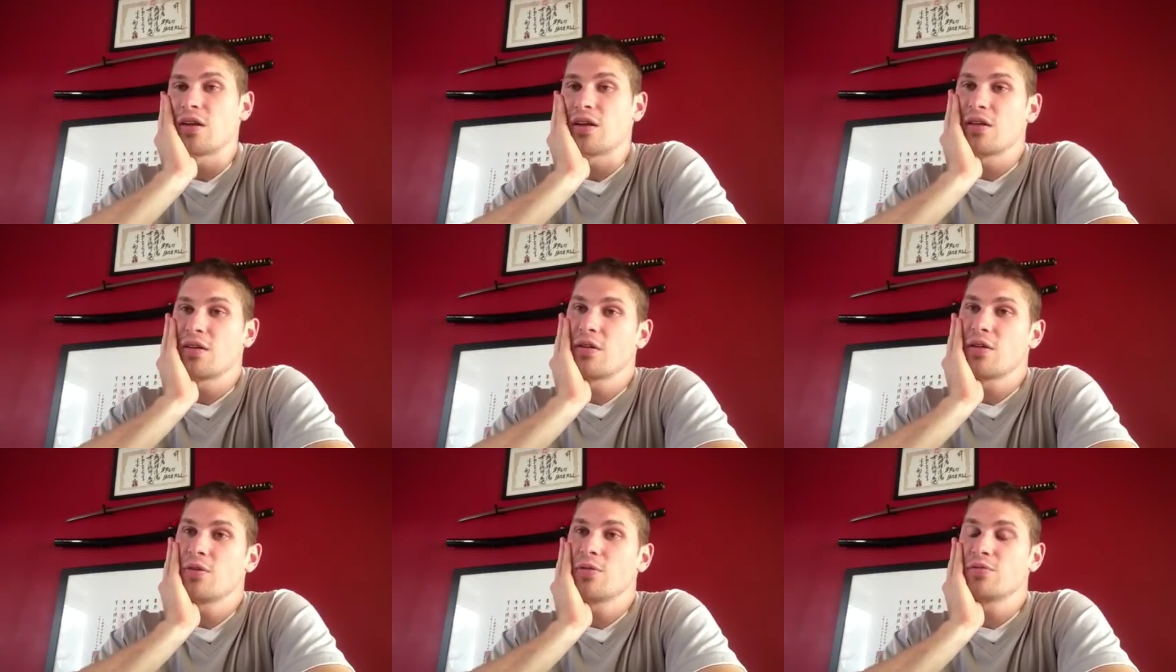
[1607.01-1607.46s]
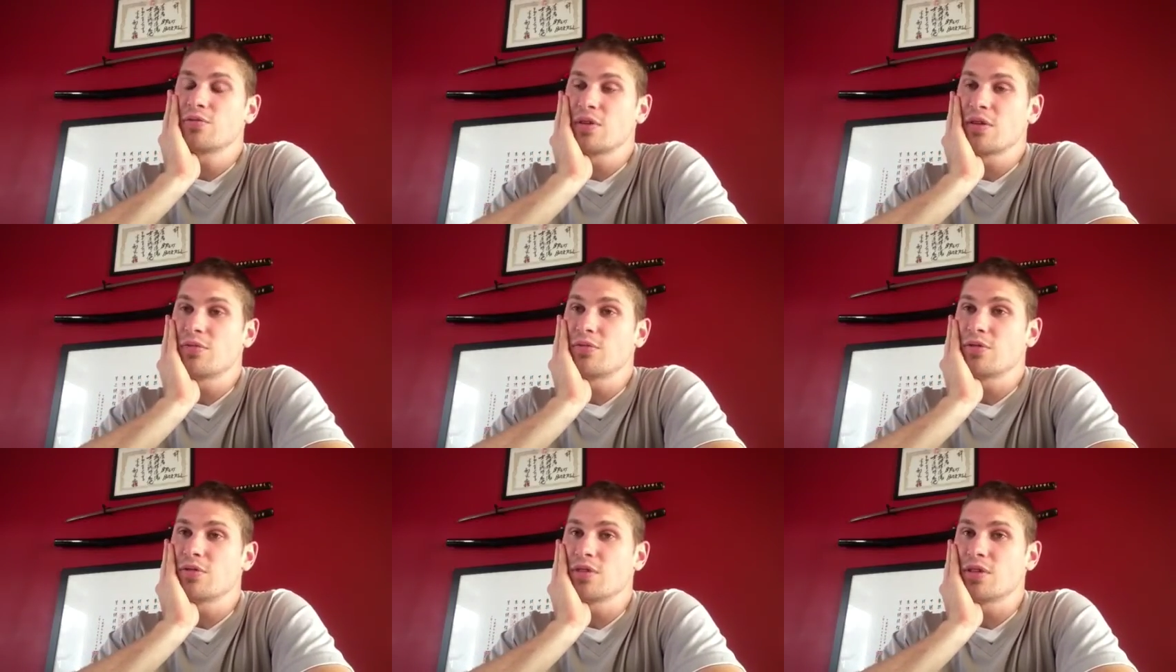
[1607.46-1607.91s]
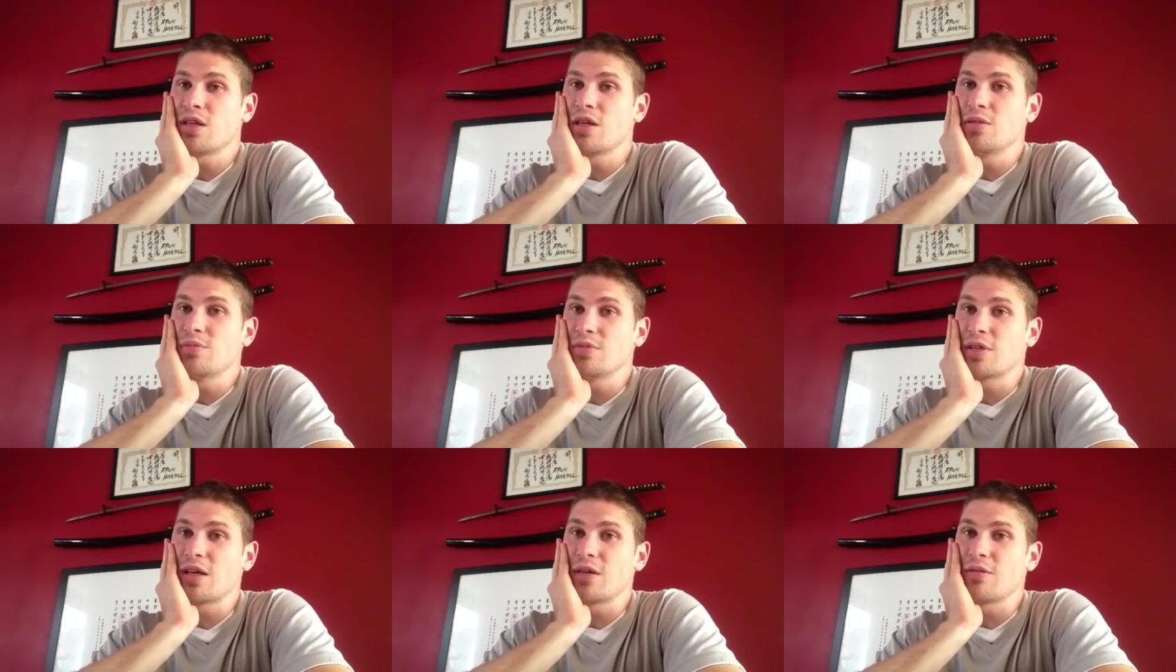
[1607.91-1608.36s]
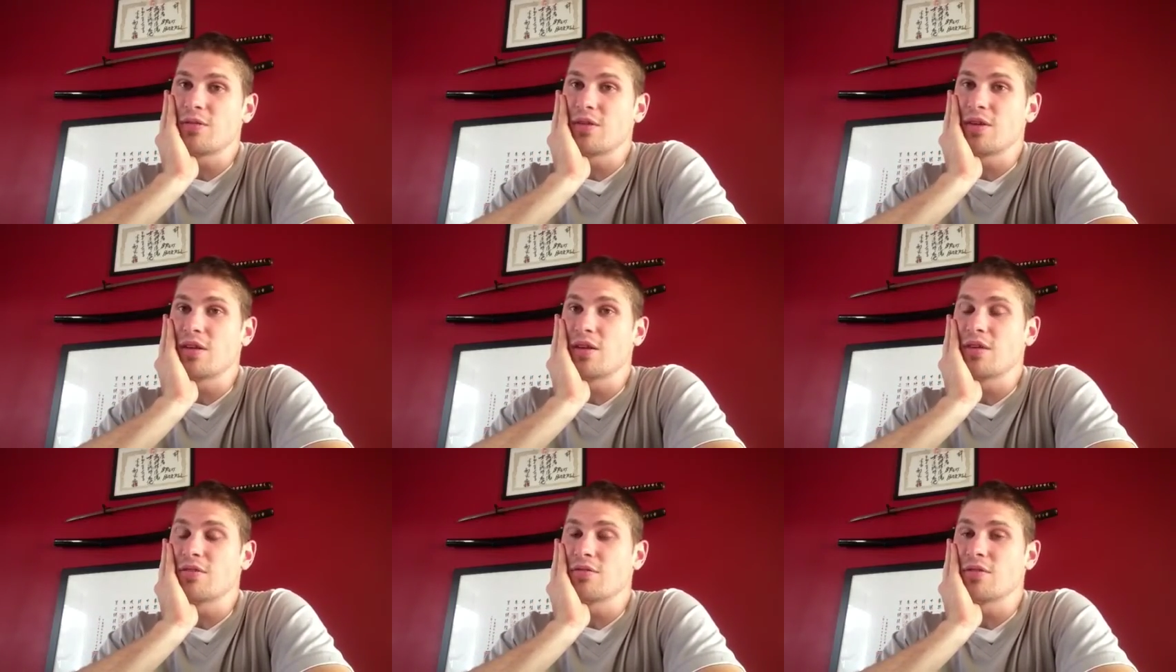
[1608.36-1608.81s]
and I hope everyone keeps healthy
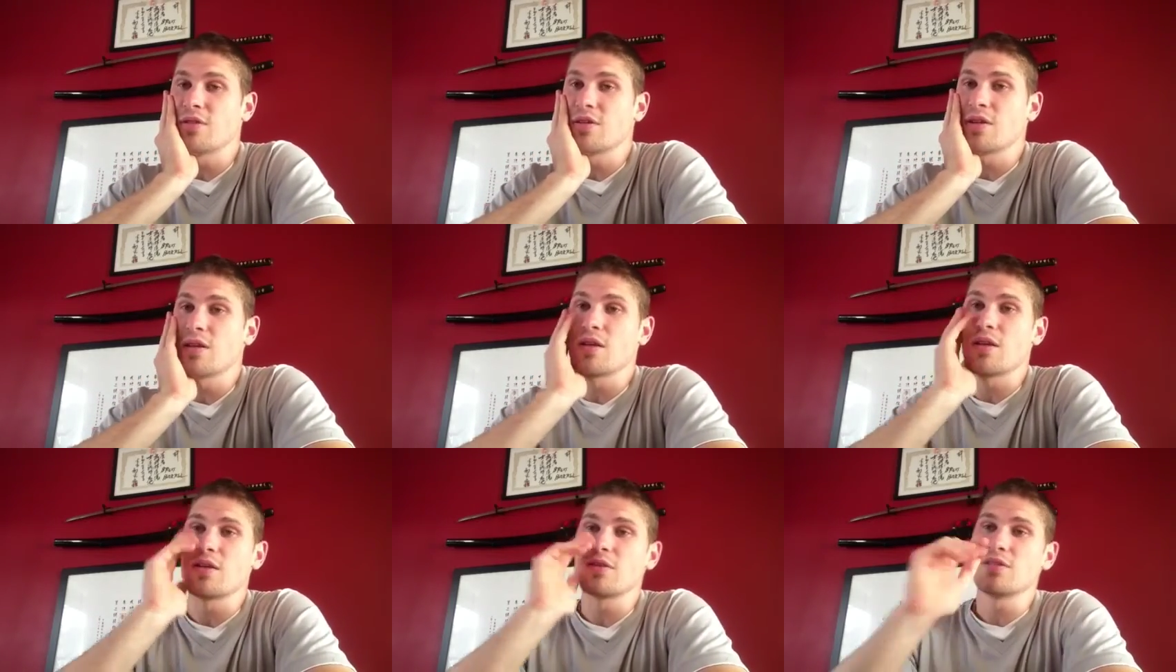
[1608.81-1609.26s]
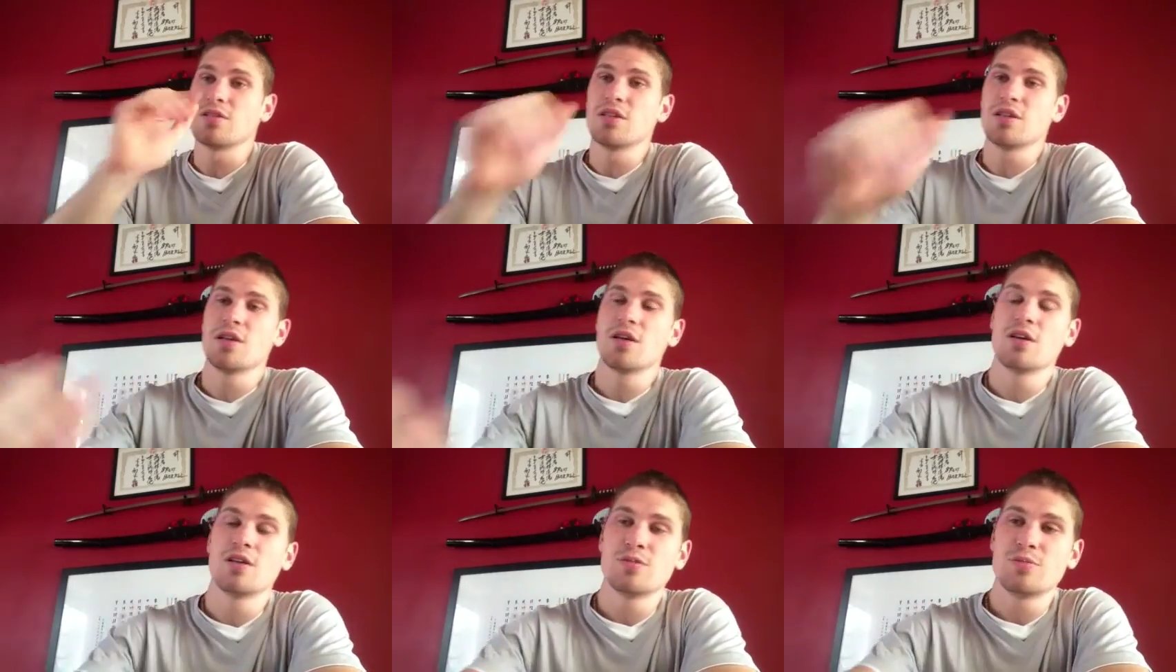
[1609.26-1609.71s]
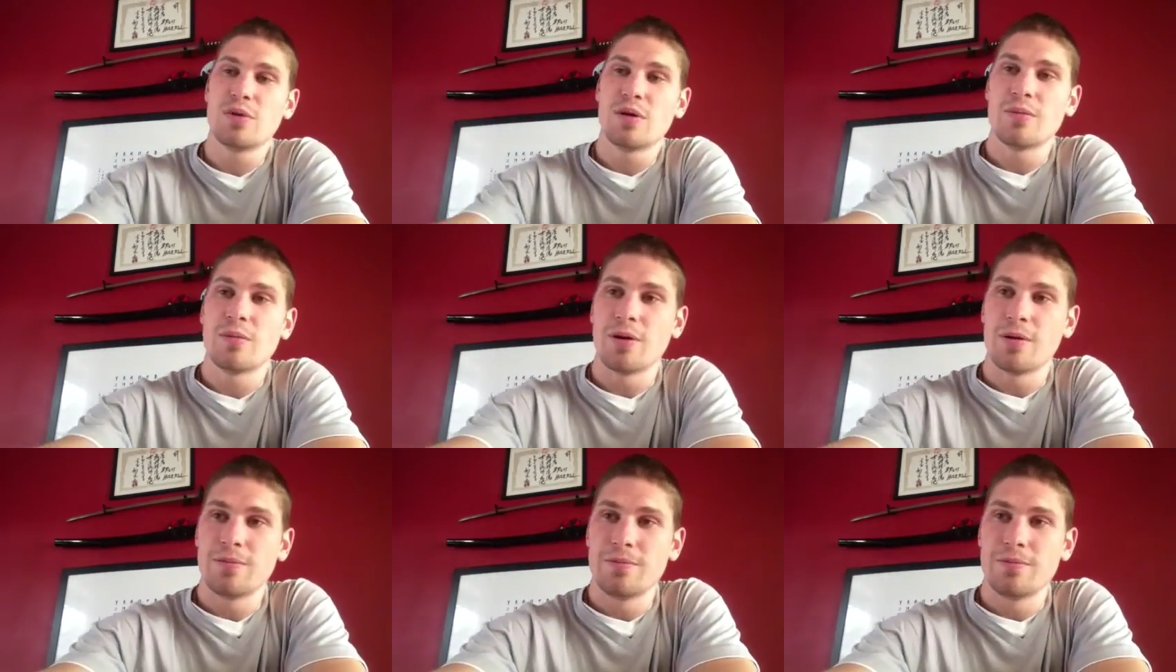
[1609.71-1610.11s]
and everything like that. See you guys, bye.